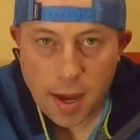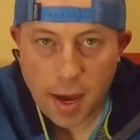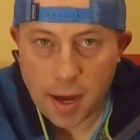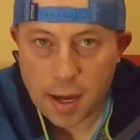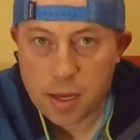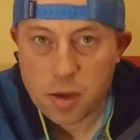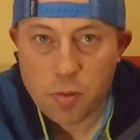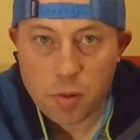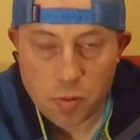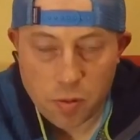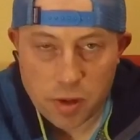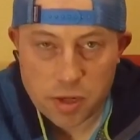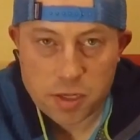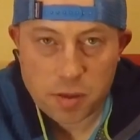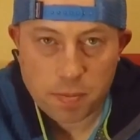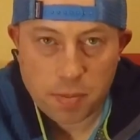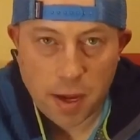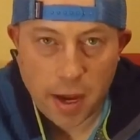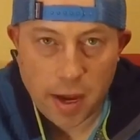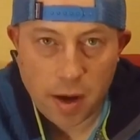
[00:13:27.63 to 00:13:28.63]
You would
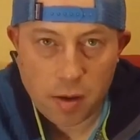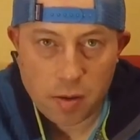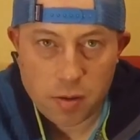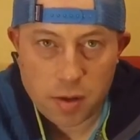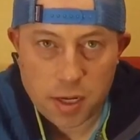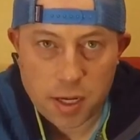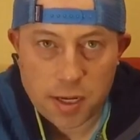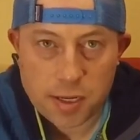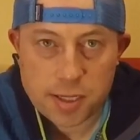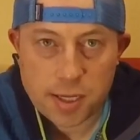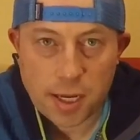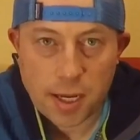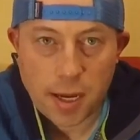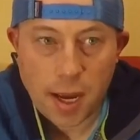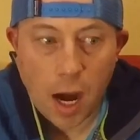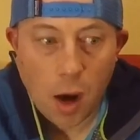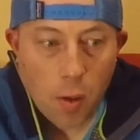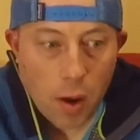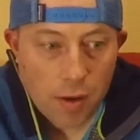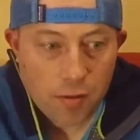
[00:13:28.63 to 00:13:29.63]
resupply out in D.C.
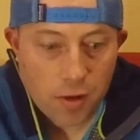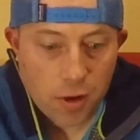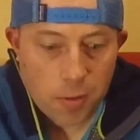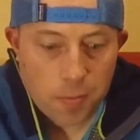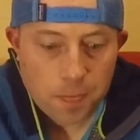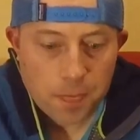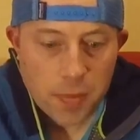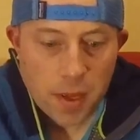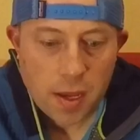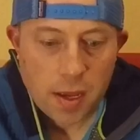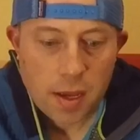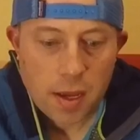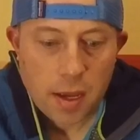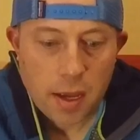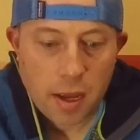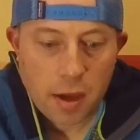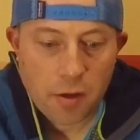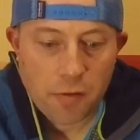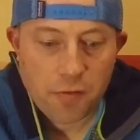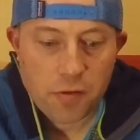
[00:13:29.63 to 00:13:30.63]
However,
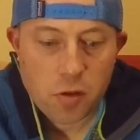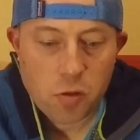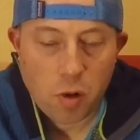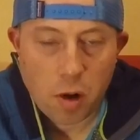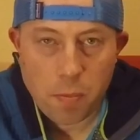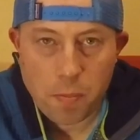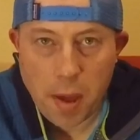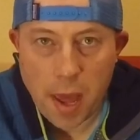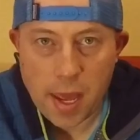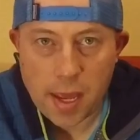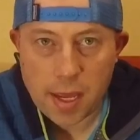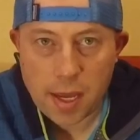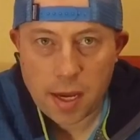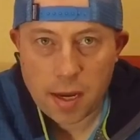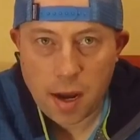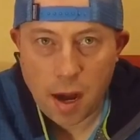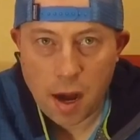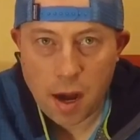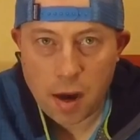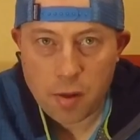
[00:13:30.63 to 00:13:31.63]
if you are banking
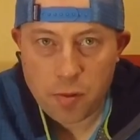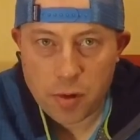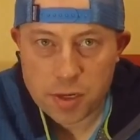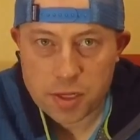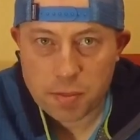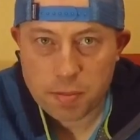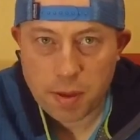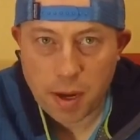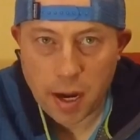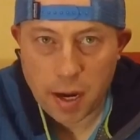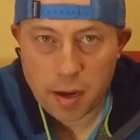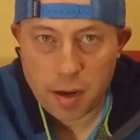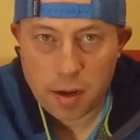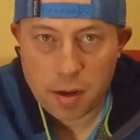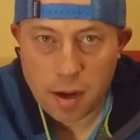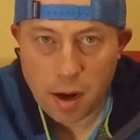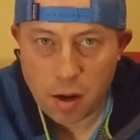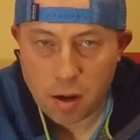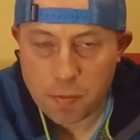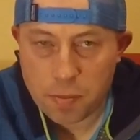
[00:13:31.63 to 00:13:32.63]
on resupplying in
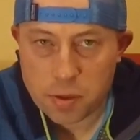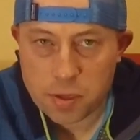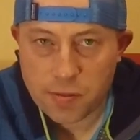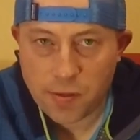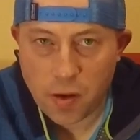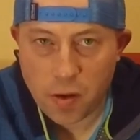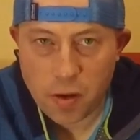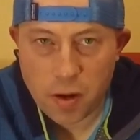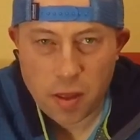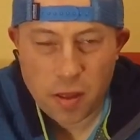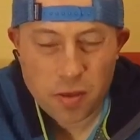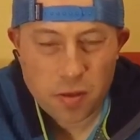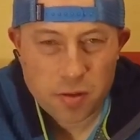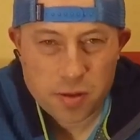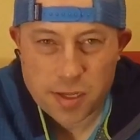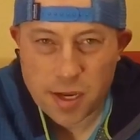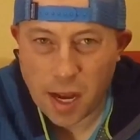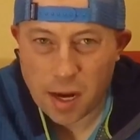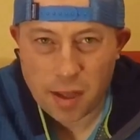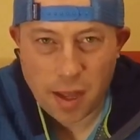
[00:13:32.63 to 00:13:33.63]
Harpers Ferry, there's
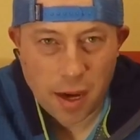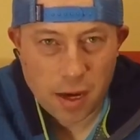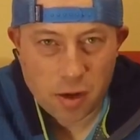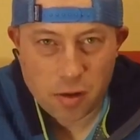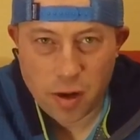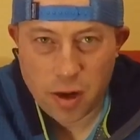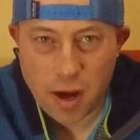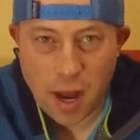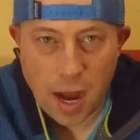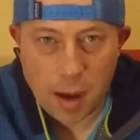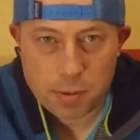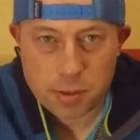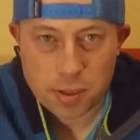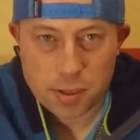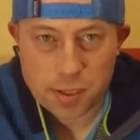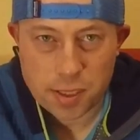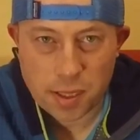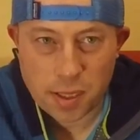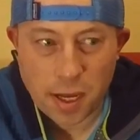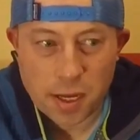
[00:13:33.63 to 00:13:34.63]
not a lot of great options,
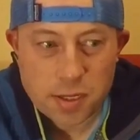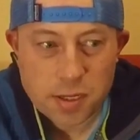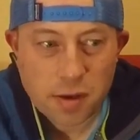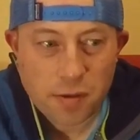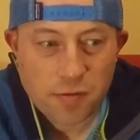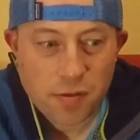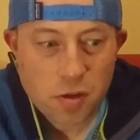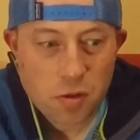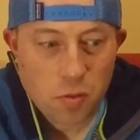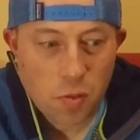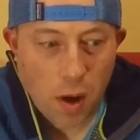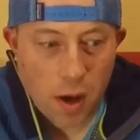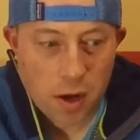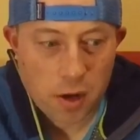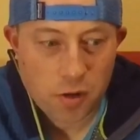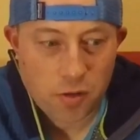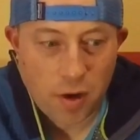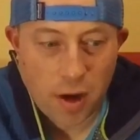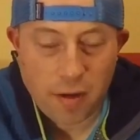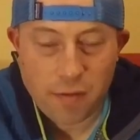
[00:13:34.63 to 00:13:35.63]
unless if you want to
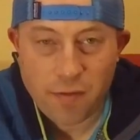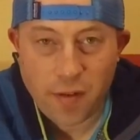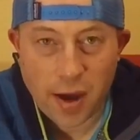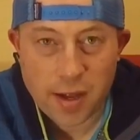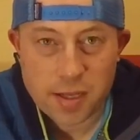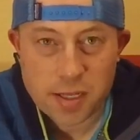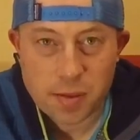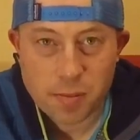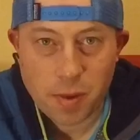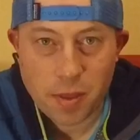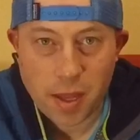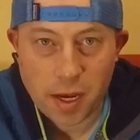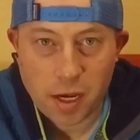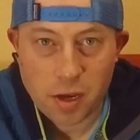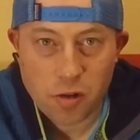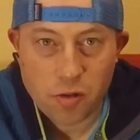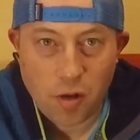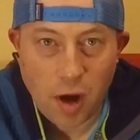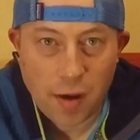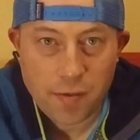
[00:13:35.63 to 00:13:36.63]
try to find someone that can
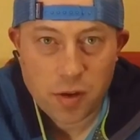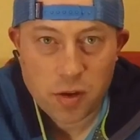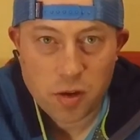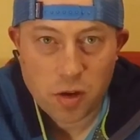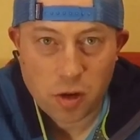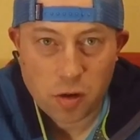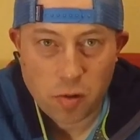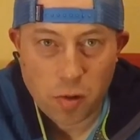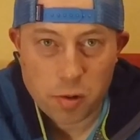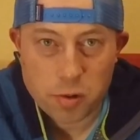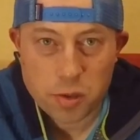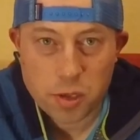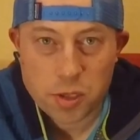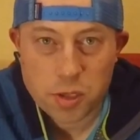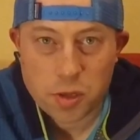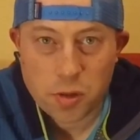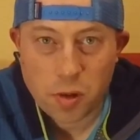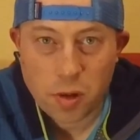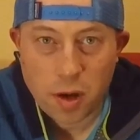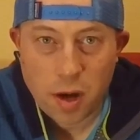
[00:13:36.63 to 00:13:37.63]
drive you to a grocery
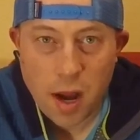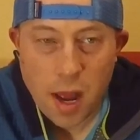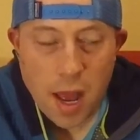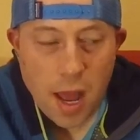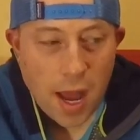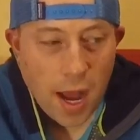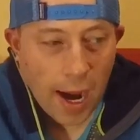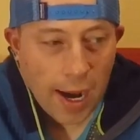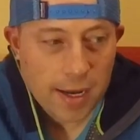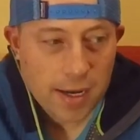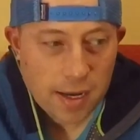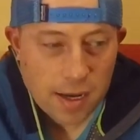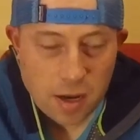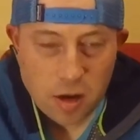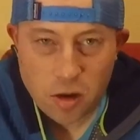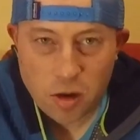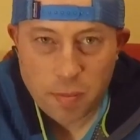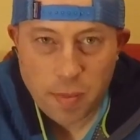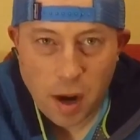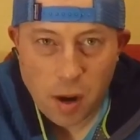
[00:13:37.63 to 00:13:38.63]
store. I did
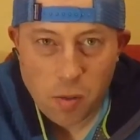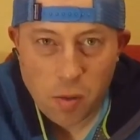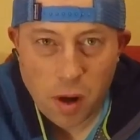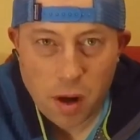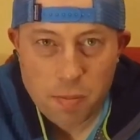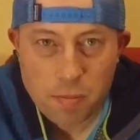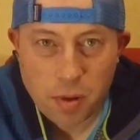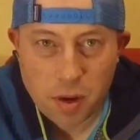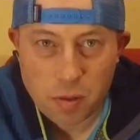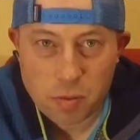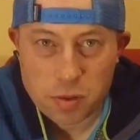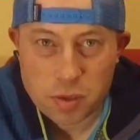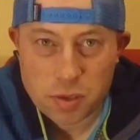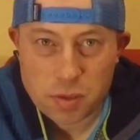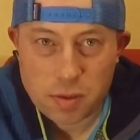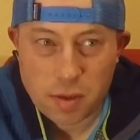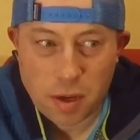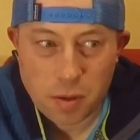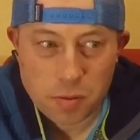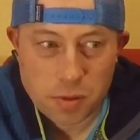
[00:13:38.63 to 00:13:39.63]
hear about one, but it was
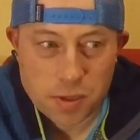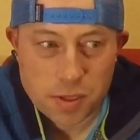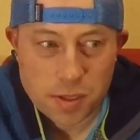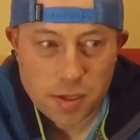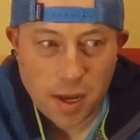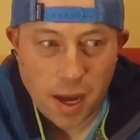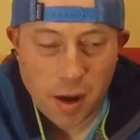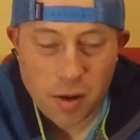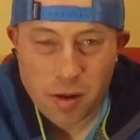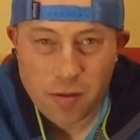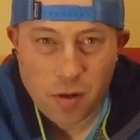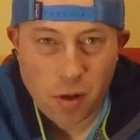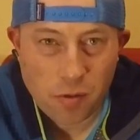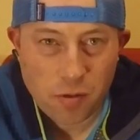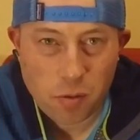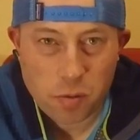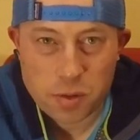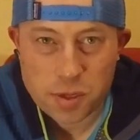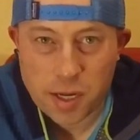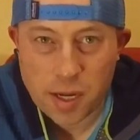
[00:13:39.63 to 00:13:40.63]
I don't even know if
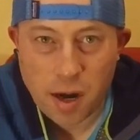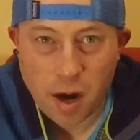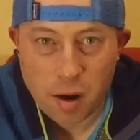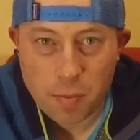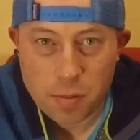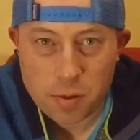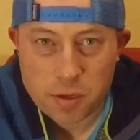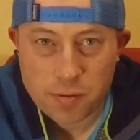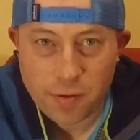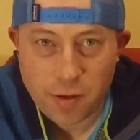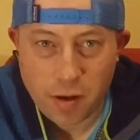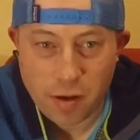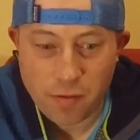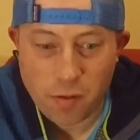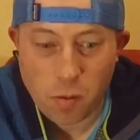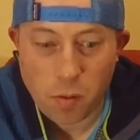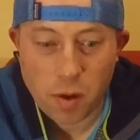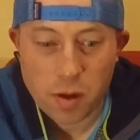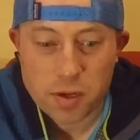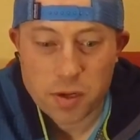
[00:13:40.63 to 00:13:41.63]
it was in Harpers Ferry. If it
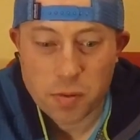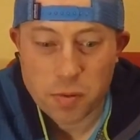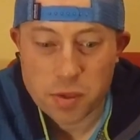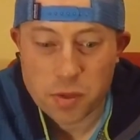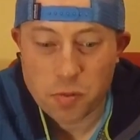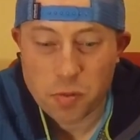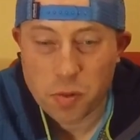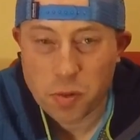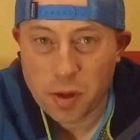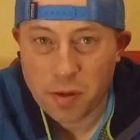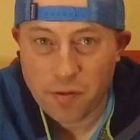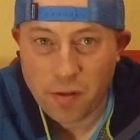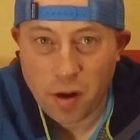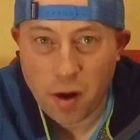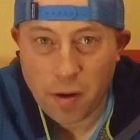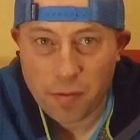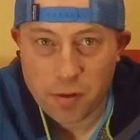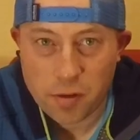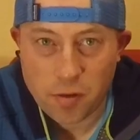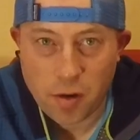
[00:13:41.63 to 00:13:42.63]
was really far
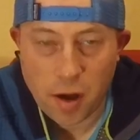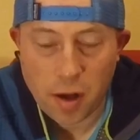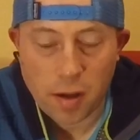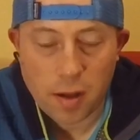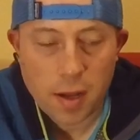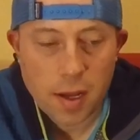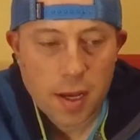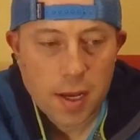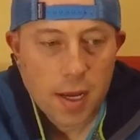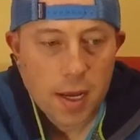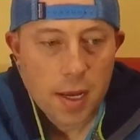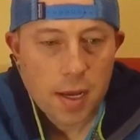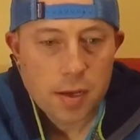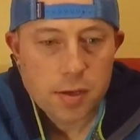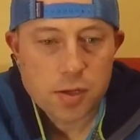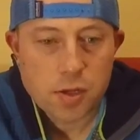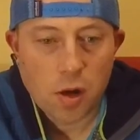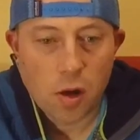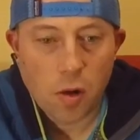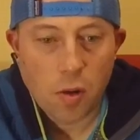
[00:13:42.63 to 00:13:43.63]
off the trail.
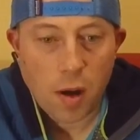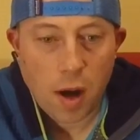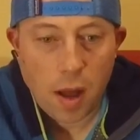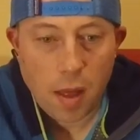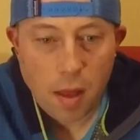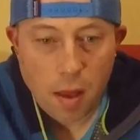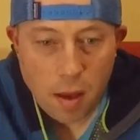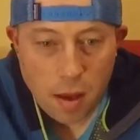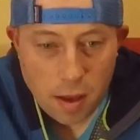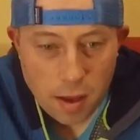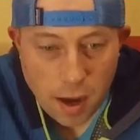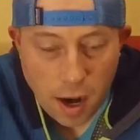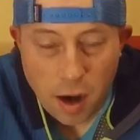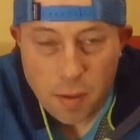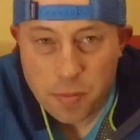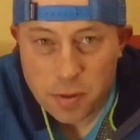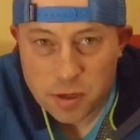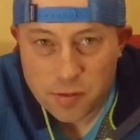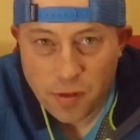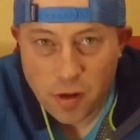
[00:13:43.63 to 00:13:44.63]
So
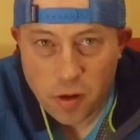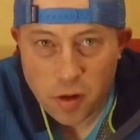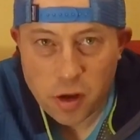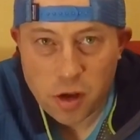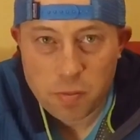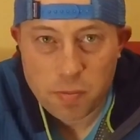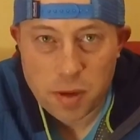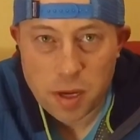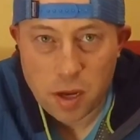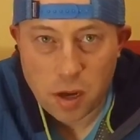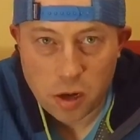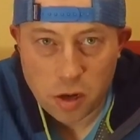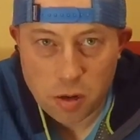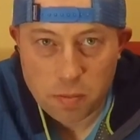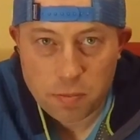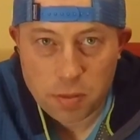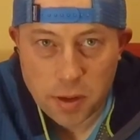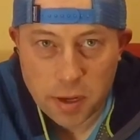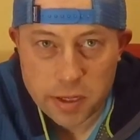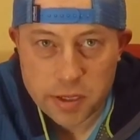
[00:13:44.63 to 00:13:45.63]
Harpers Ferry could be a good
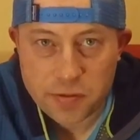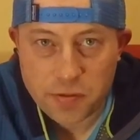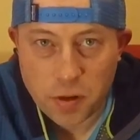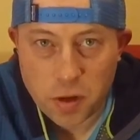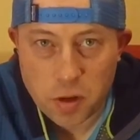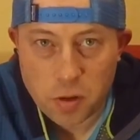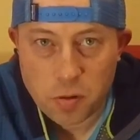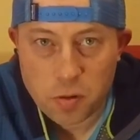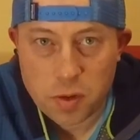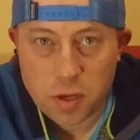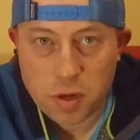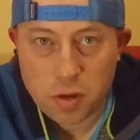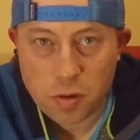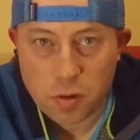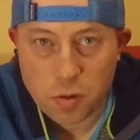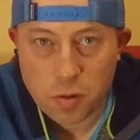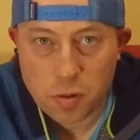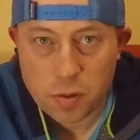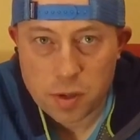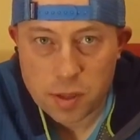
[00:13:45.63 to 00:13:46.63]
place for you
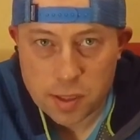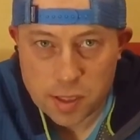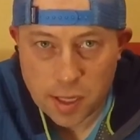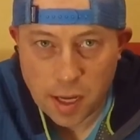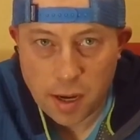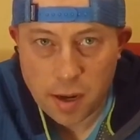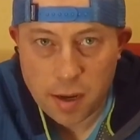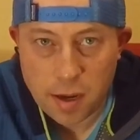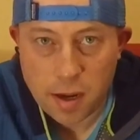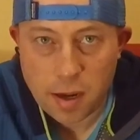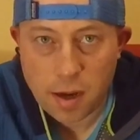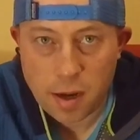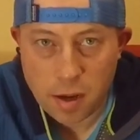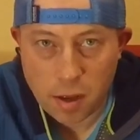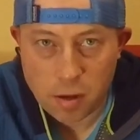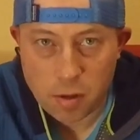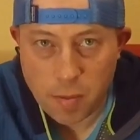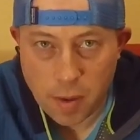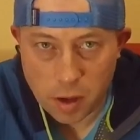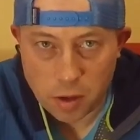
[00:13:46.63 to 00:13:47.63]
to send
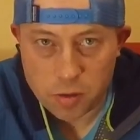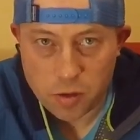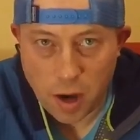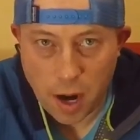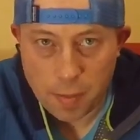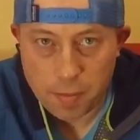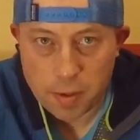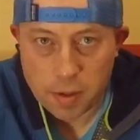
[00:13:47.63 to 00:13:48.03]
another mail drop.